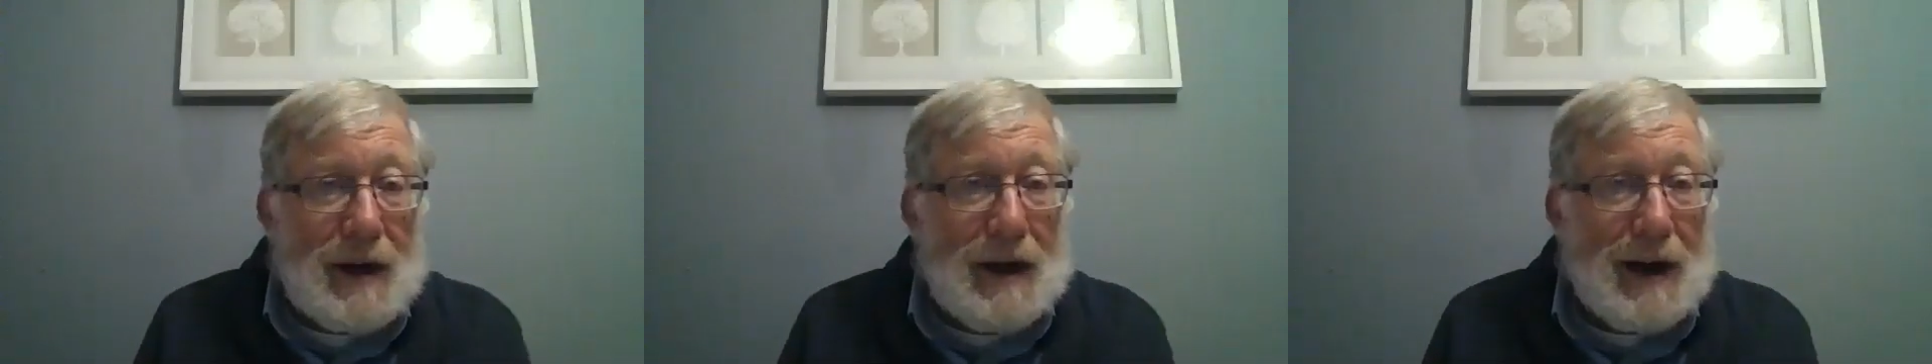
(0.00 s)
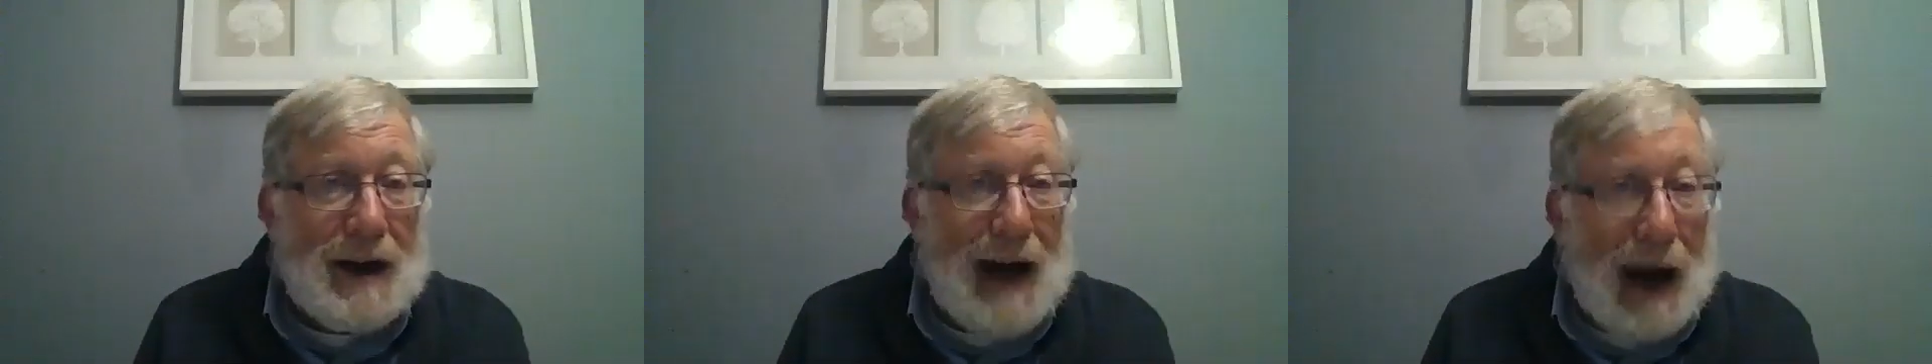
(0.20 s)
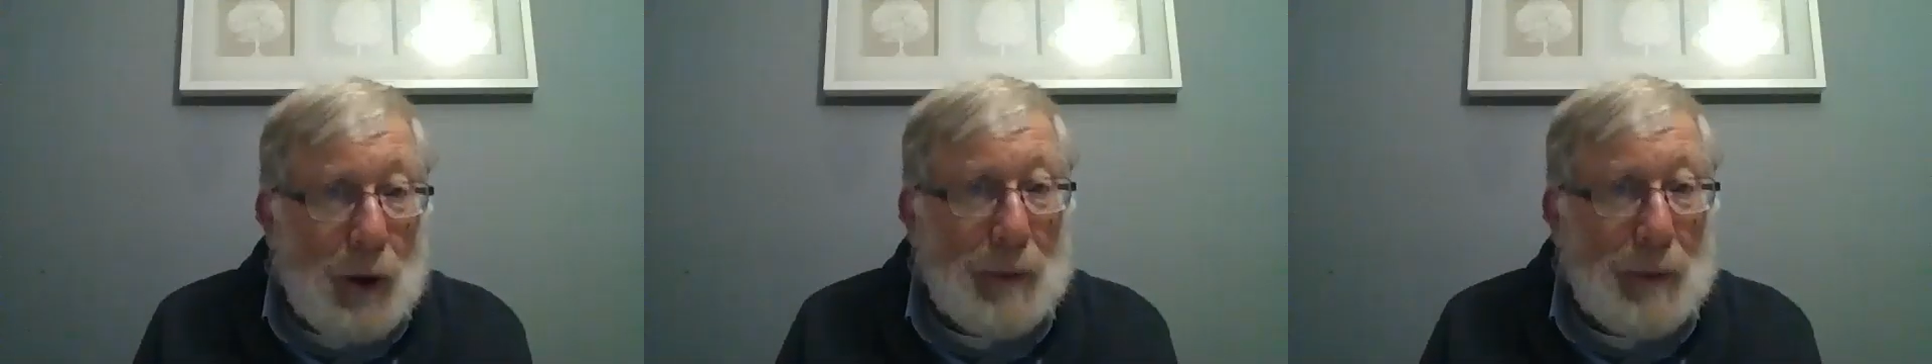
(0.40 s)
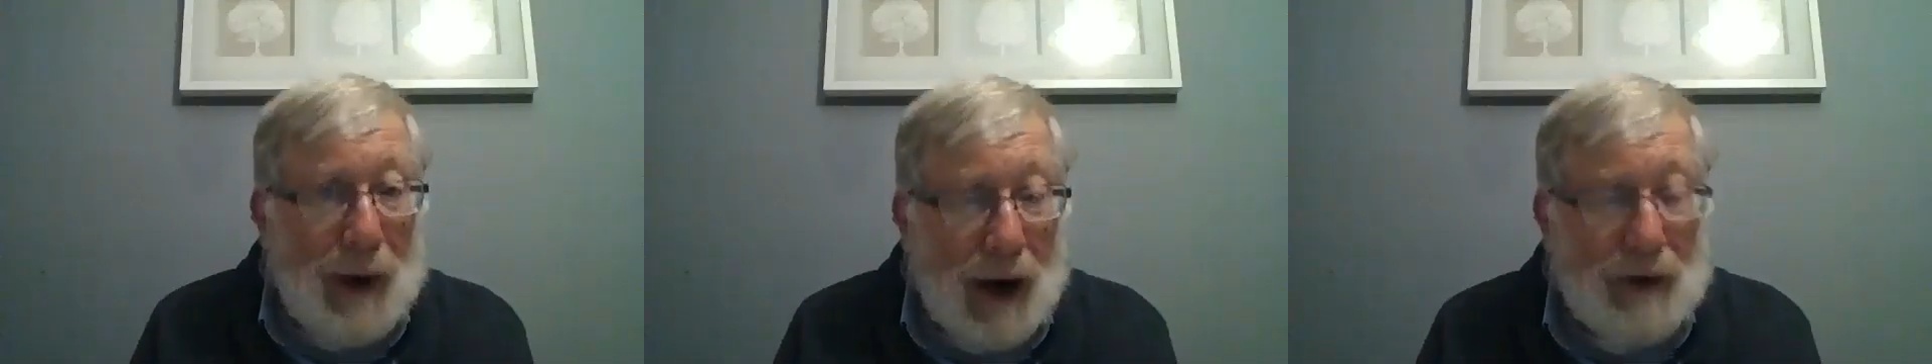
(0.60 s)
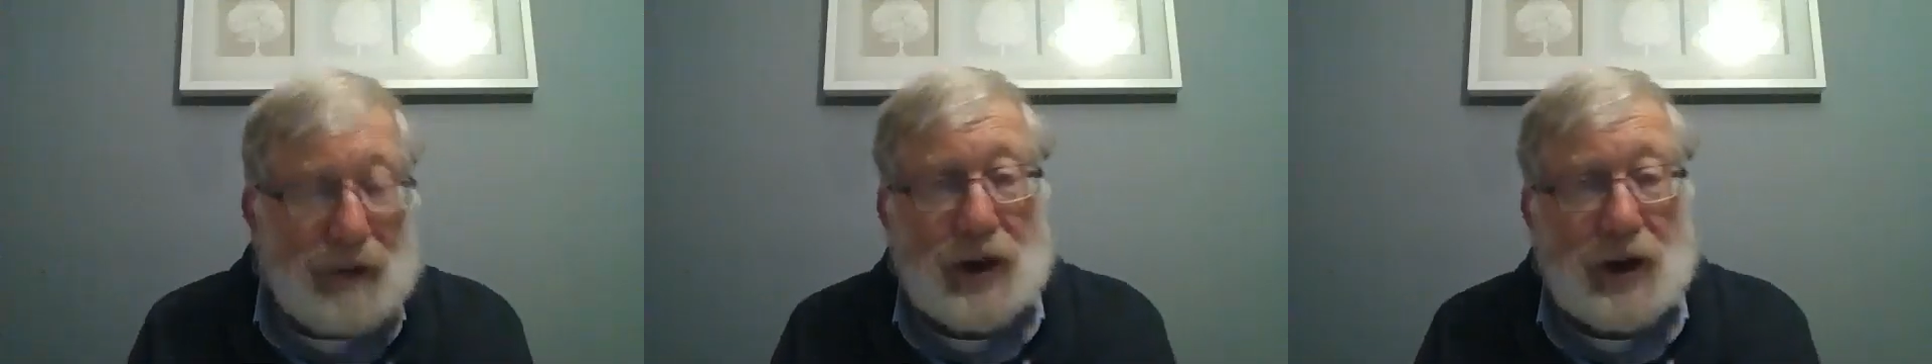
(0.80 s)
in our
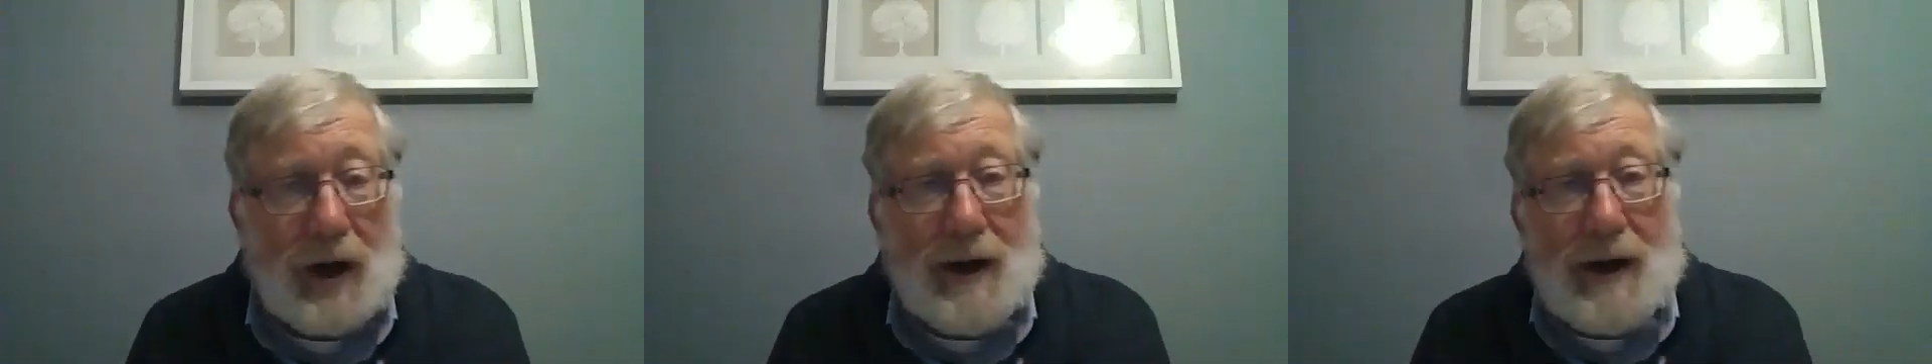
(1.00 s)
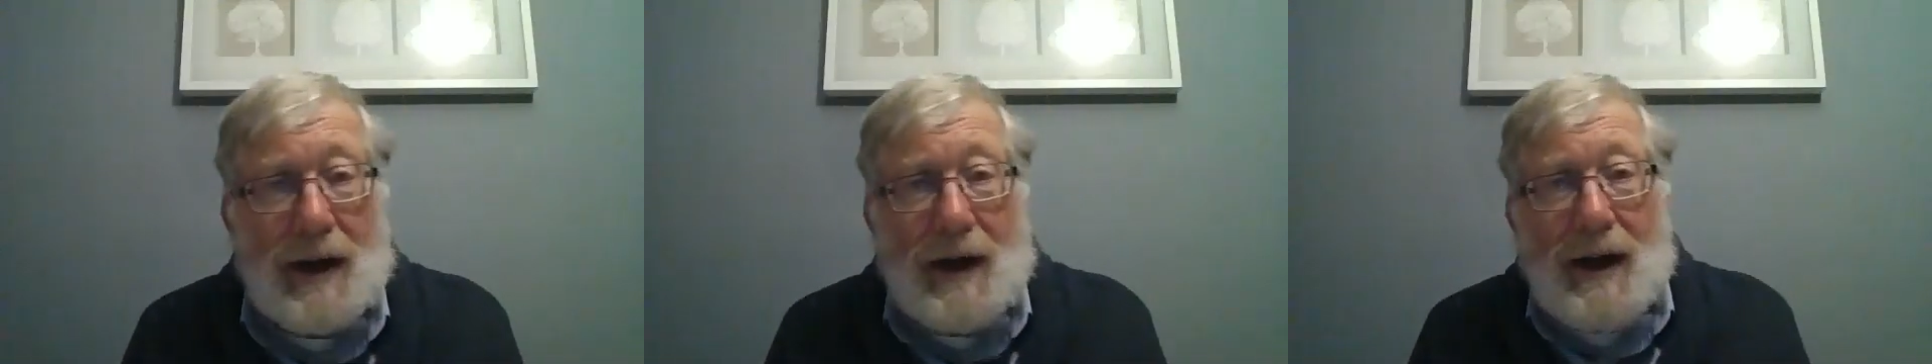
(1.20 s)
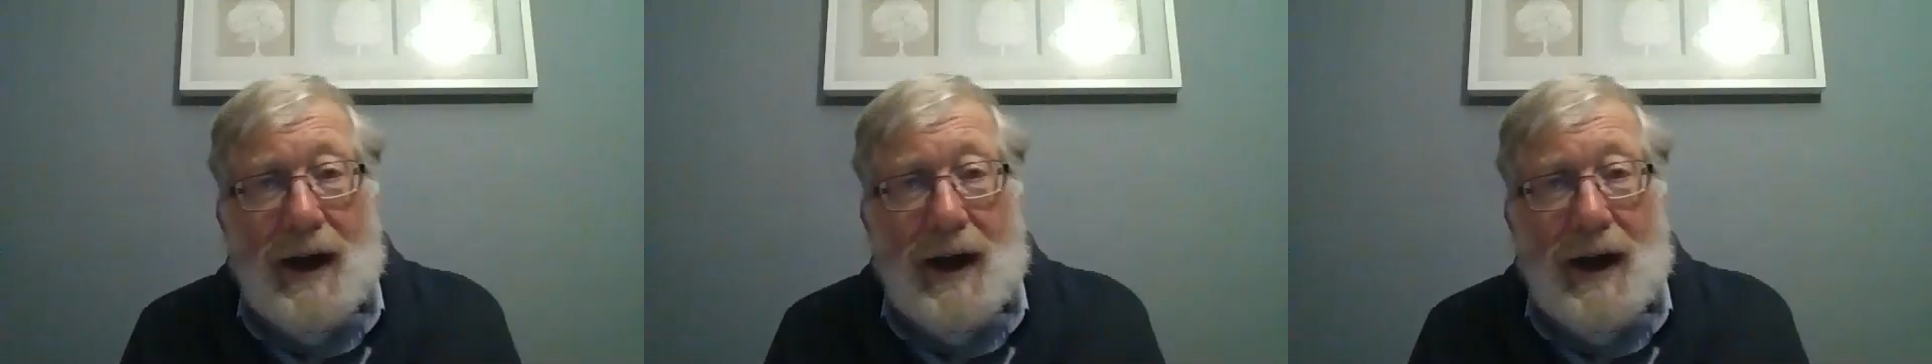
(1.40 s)
Parsha,